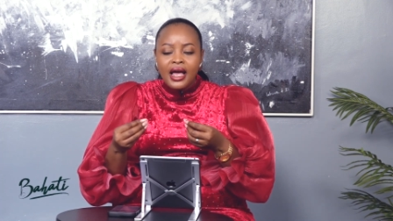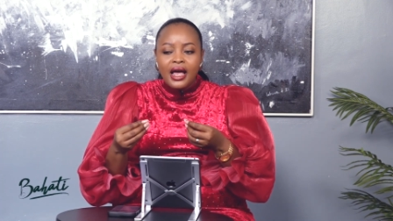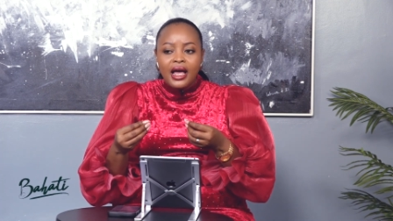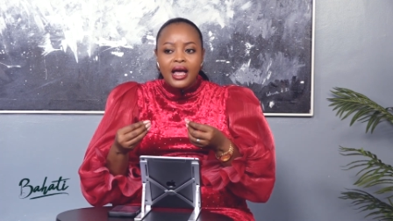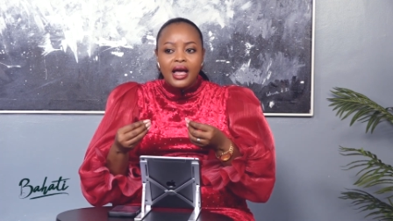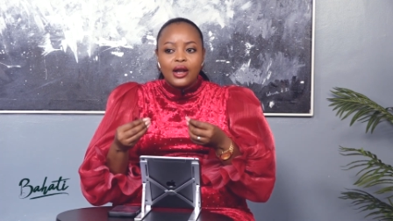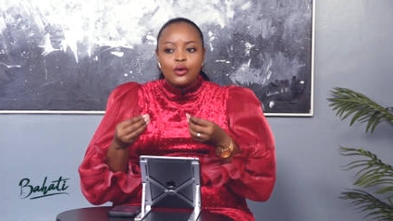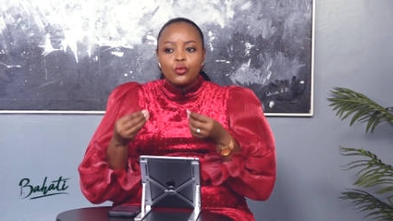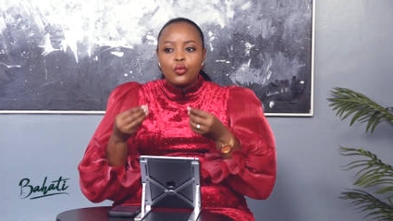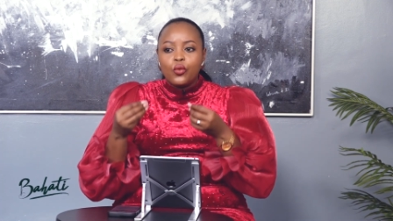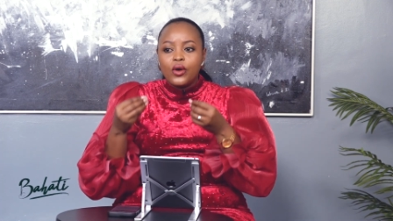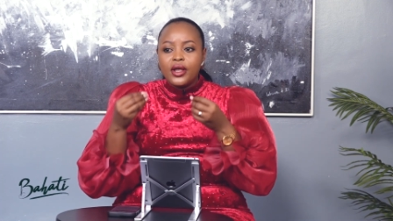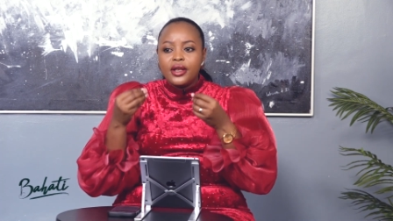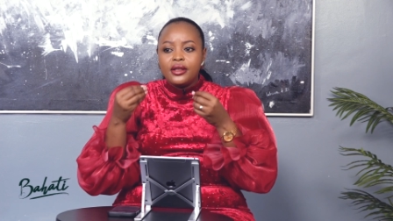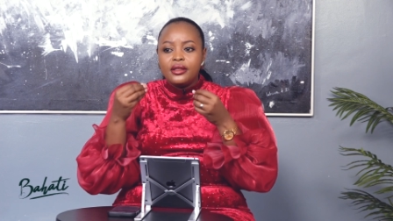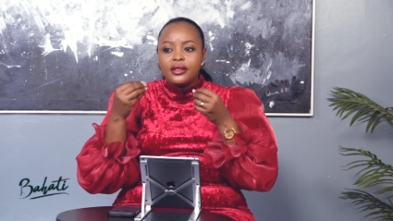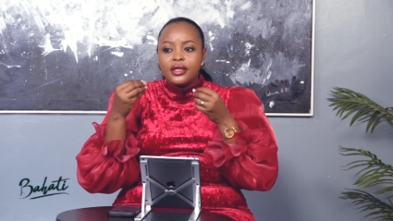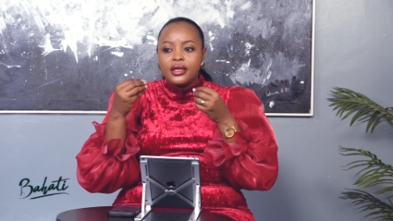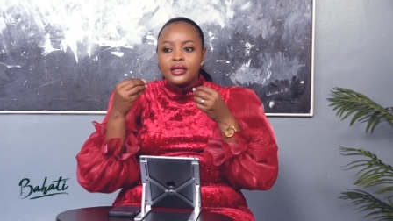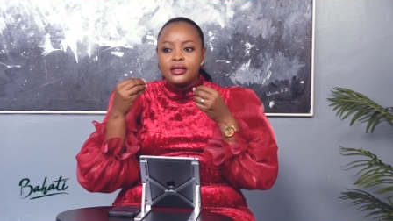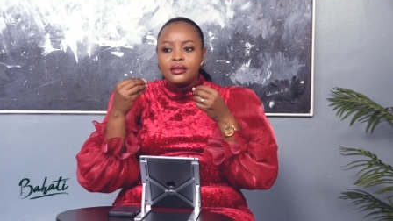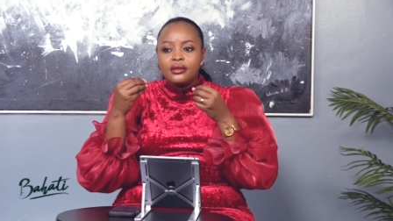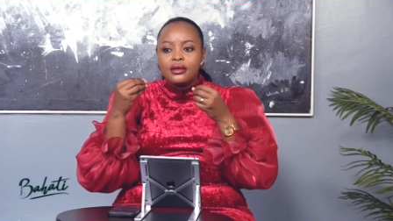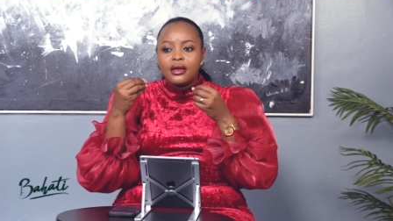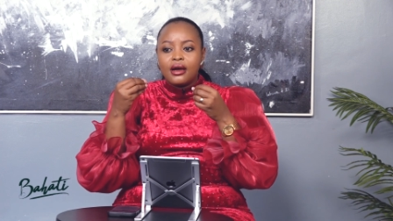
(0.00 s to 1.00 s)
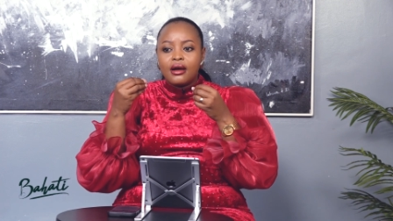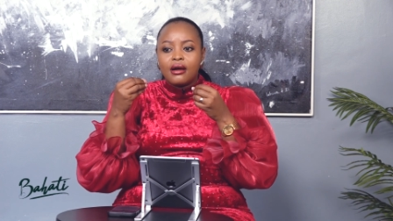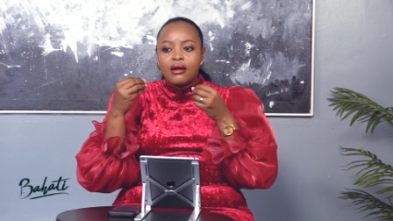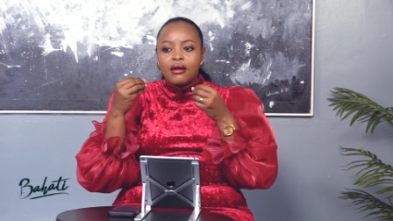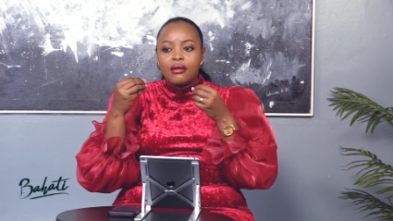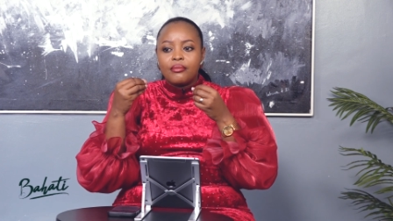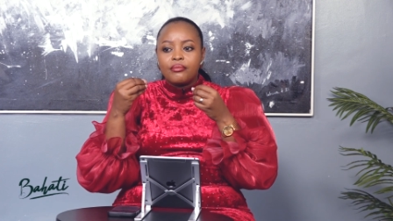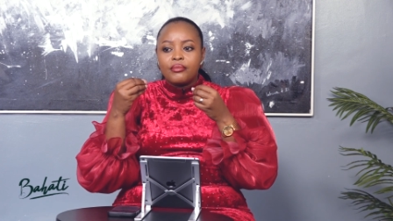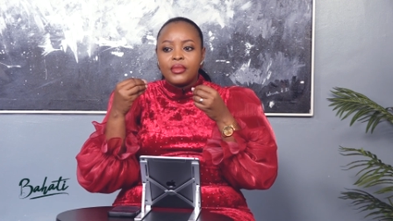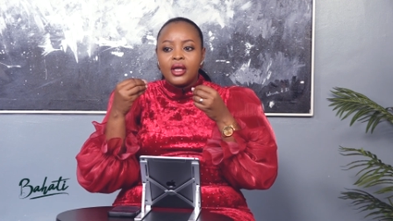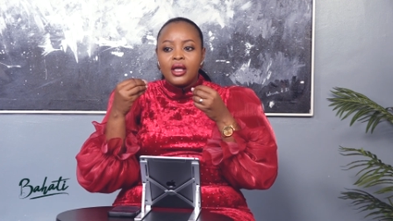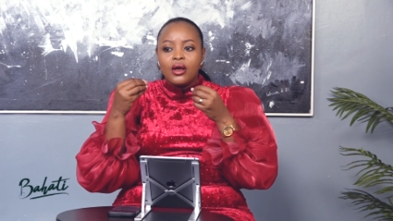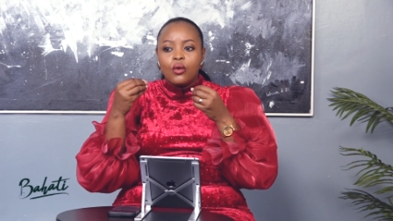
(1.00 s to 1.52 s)
And when
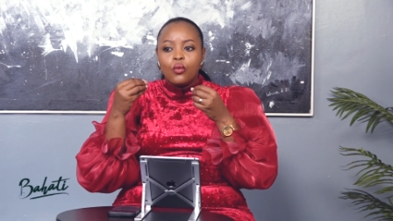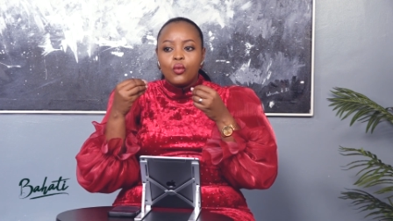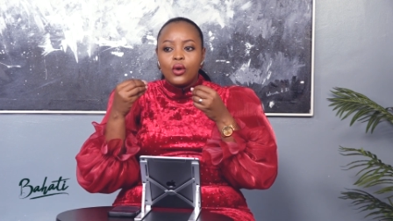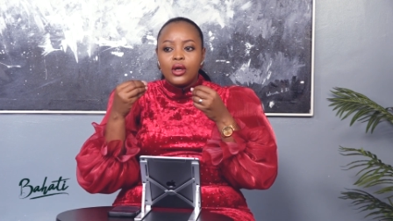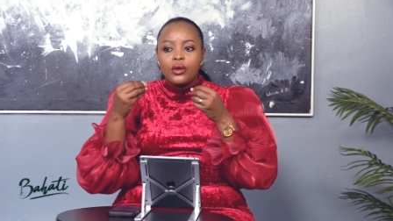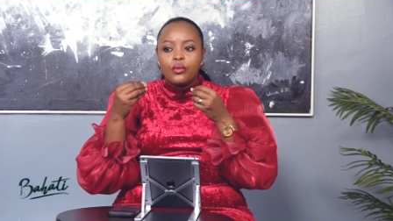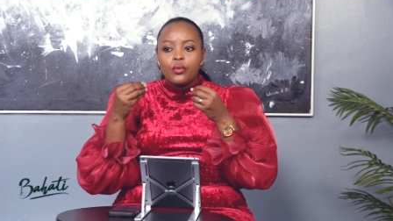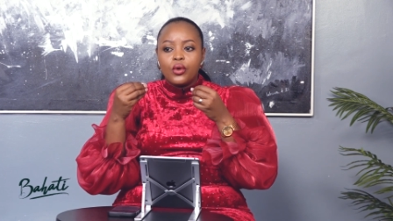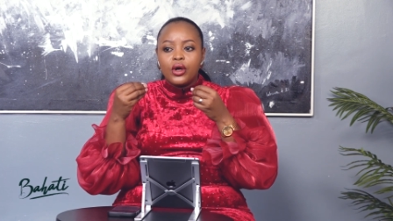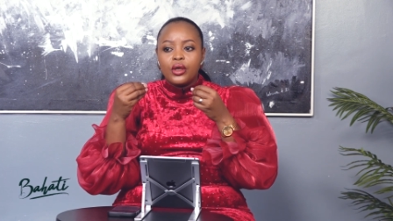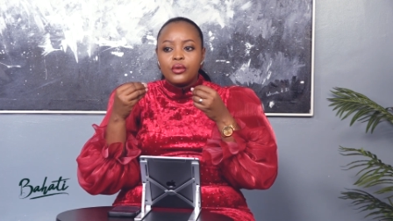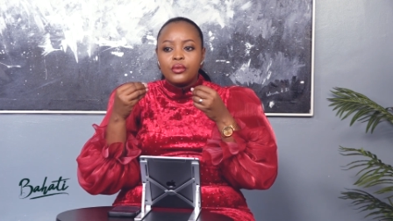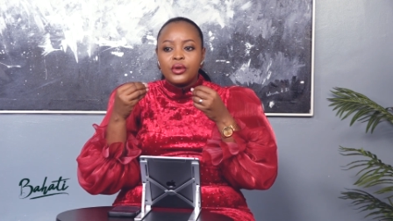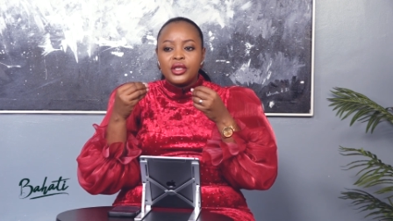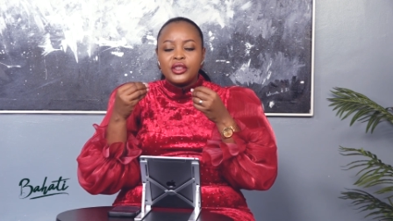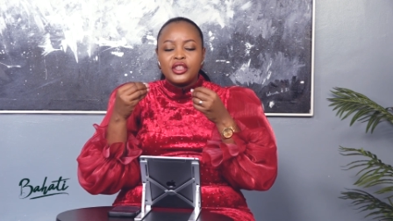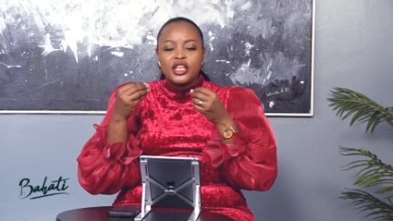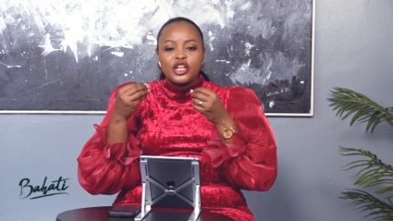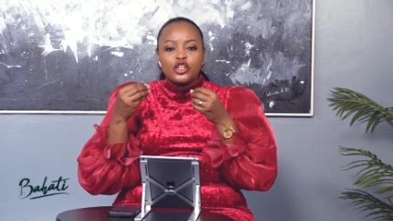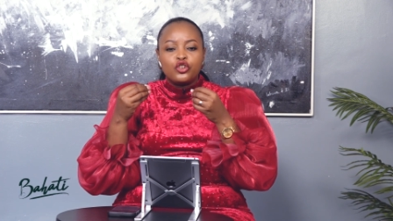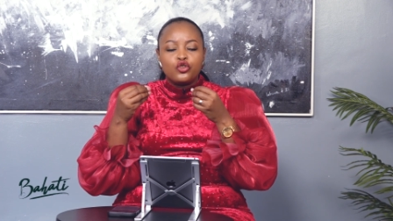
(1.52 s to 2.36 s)
they